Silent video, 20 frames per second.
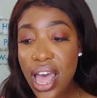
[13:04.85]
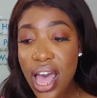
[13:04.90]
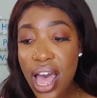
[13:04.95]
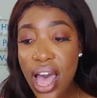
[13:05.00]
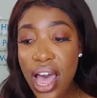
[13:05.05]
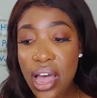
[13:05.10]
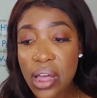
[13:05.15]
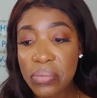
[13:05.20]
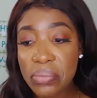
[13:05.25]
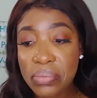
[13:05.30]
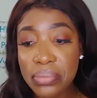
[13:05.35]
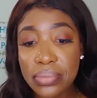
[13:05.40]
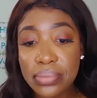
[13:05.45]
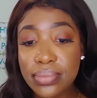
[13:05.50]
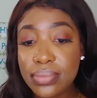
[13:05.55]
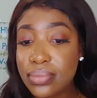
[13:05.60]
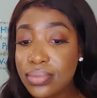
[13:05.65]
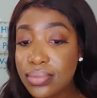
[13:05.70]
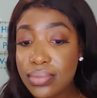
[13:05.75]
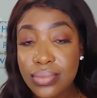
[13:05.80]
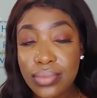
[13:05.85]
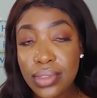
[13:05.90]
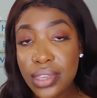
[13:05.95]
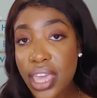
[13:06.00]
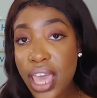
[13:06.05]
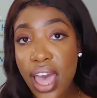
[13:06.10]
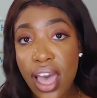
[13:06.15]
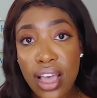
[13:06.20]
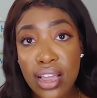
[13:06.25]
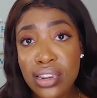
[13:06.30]

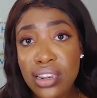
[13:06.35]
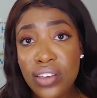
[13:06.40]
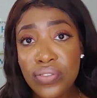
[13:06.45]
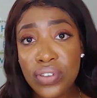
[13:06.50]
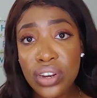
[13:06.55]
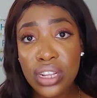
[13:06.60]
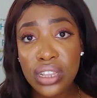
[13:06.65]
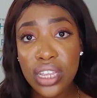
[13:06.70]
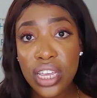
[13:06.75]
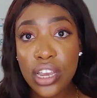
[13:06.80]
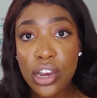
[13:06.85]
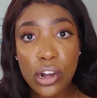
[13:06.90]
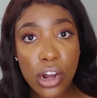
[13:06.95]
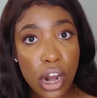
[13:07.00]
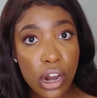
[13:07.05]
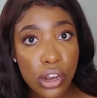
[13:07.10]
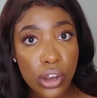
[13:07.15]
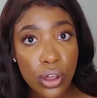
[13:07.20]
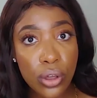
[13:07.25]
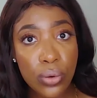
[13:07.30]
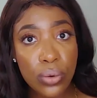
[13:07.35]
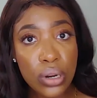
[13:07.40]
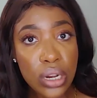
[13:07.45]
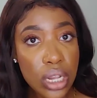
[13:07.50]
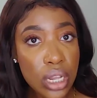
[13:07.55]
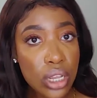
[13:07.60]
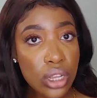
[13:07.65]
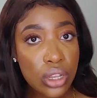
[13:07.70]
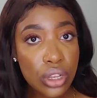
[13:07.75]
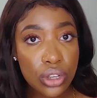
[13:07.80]
Yeah, definitely you're not alone.
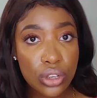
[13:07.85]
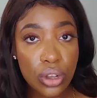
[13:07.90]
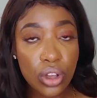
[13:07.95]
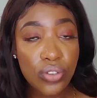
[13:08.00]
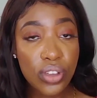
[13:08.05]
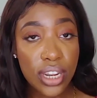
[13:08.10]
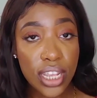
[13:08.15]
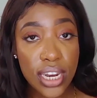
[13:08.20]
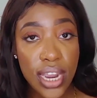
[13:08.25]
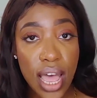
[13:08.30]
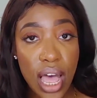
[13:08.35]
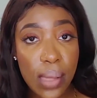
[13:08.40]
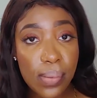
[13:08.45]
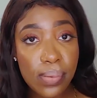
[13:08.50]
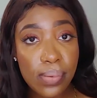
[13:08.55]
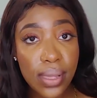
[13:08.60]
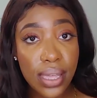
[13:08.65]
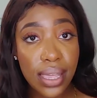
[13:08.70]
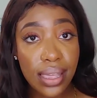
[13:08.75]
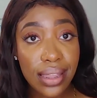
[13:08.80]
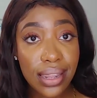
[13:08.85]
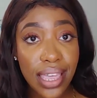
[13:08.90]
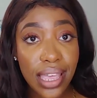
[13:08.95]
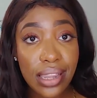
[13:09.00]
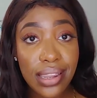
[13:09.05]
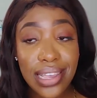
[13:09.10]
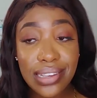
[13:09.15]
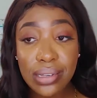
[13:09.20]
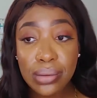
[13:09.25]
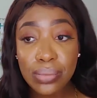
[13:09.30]
So if you need help with like
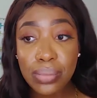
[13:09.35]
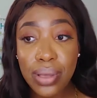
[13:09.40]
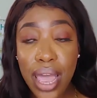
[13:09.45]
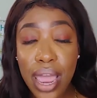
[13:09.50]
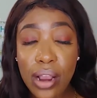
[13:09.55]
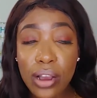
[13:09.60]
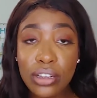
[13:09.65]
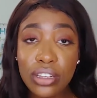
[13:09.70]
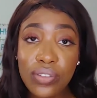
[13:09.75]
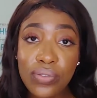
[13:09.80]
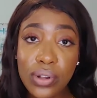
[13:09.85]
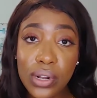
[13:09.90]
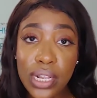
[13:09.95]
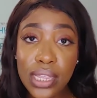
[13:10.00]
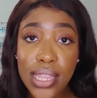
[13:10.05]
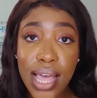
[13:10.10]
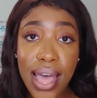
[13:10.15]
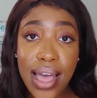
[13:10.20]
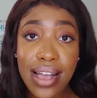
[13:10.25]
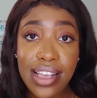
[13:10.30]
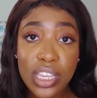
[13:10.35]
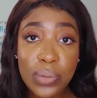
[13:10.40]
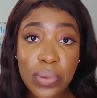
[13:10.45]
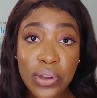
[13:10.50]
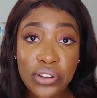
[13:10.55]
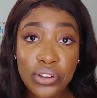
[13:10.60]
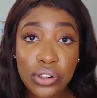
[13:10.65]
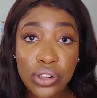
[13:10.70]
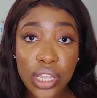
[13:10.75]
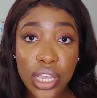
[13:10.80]
lesson planning and stuff like that,
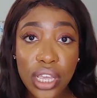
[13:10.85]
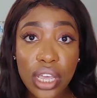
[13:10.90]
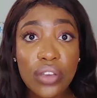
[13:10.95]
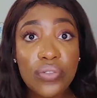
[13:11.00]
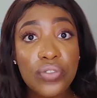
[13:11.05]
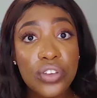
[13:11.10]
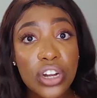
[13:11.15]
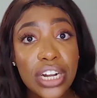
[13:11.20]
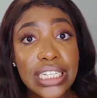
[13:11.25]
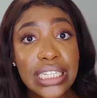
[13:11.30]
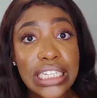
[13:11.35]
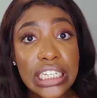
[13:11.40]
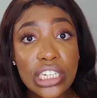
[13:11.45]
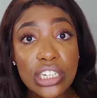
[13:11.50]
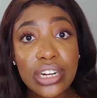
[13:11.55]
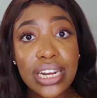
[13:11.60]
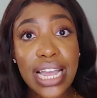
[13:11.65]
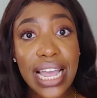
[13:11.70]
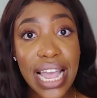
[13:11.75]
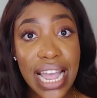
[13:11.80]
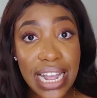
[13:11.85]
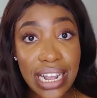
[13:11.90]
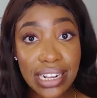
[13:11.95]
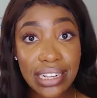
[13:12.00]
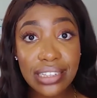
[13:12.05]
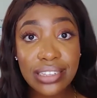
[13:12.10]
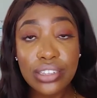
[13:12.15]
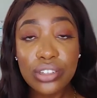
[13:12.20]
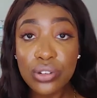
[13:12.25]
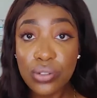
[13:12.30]
especially if you're a teacher
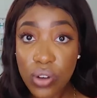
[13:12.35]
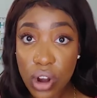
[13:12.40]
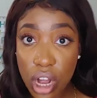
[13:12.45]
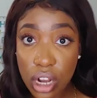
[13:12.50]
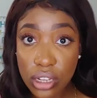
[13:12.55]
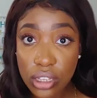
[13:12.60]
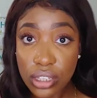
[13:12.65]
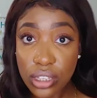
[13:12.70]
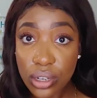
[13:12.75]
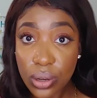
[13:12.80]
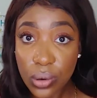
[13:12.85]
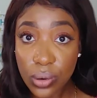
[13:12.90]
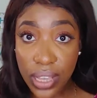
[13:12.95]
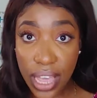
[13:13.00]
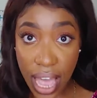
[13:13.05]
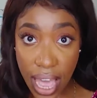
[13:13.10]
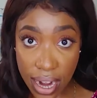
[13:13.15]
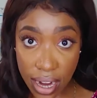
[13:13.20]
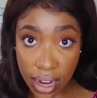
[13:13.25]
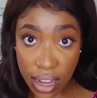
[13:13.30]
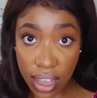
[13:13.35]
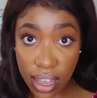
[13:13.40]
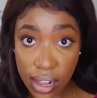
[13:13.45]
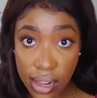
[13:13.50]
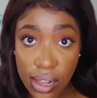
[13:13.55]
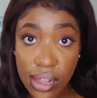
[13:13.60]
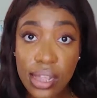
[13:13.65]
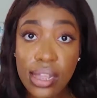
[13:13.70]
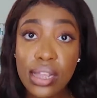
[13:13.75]
in Toronto, Canada,